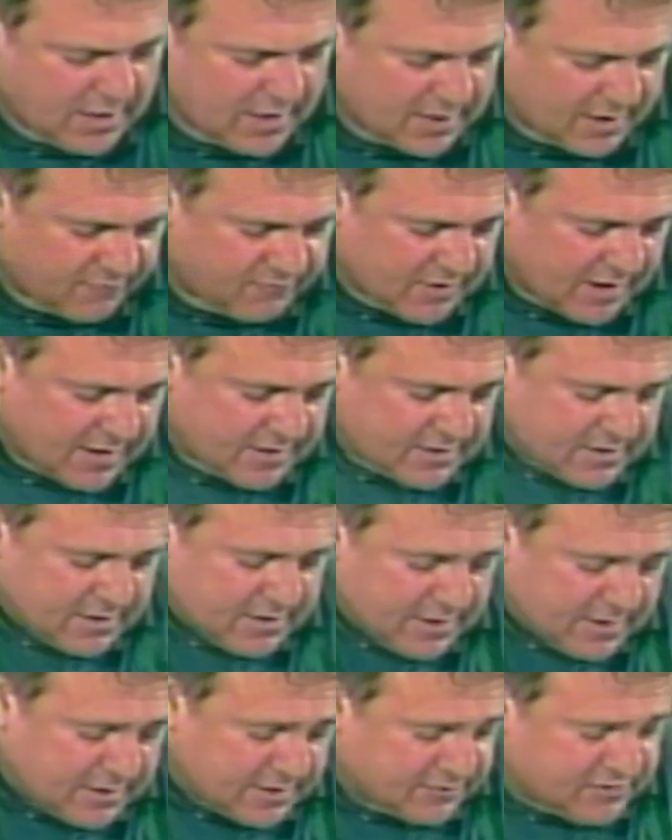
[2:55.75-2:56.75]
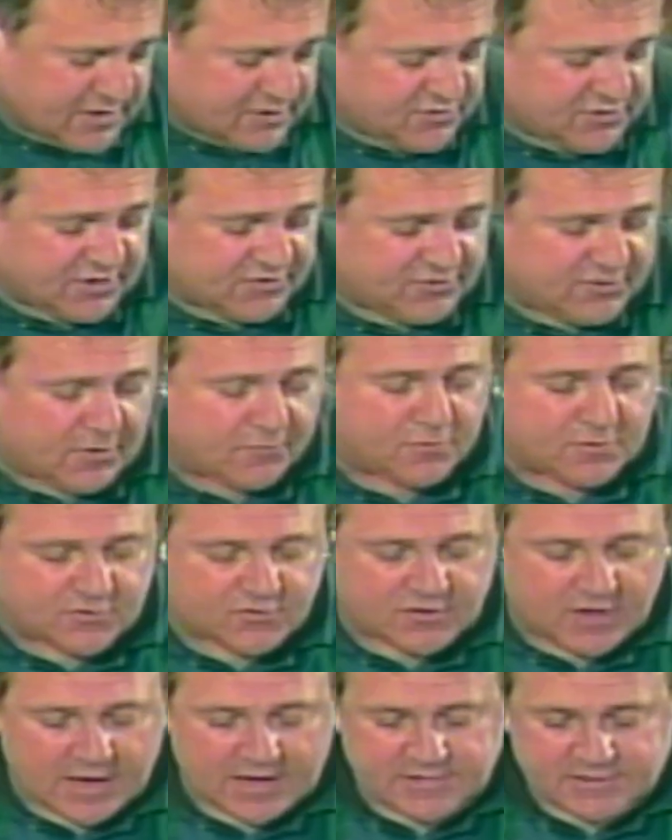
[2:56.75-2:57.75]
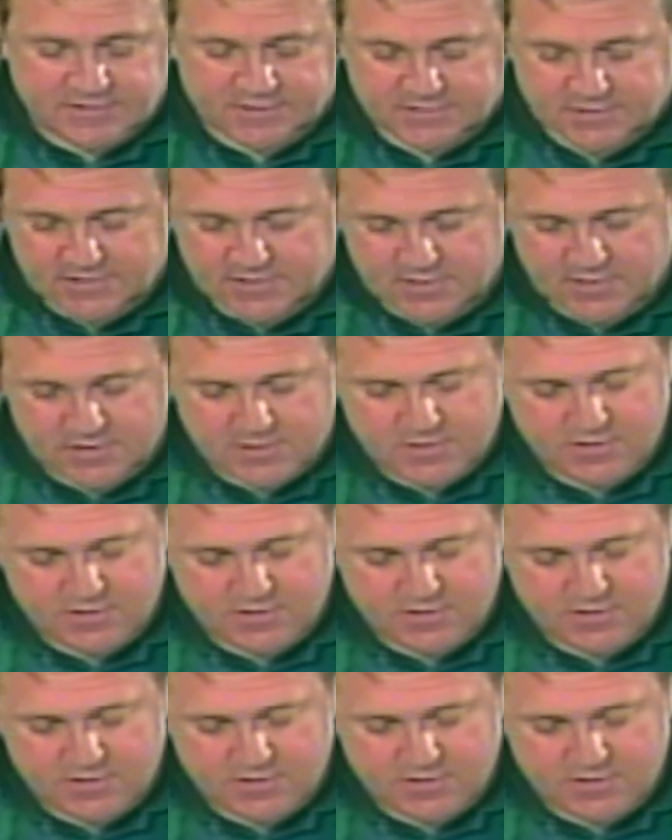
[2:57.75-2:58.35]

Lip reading: and I've got I think 6 different sizes.